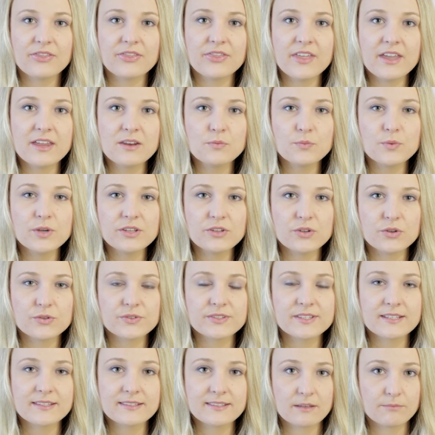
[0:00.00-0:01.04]
then we
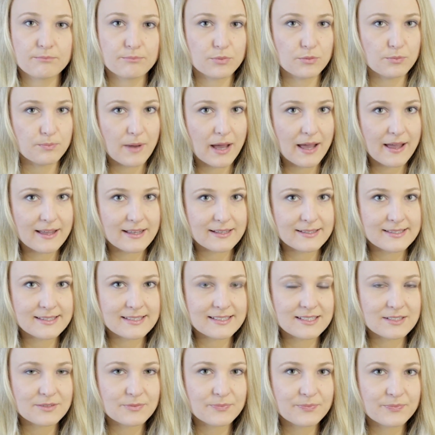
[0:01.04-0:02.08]
use the simple
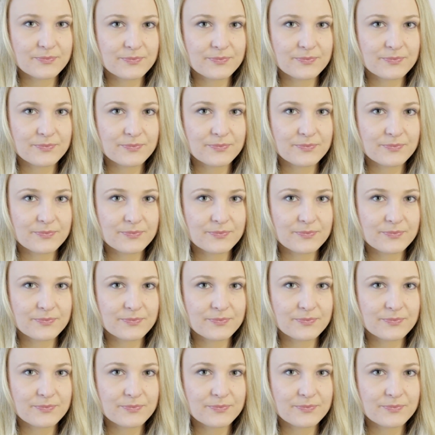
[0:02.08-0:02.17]
past.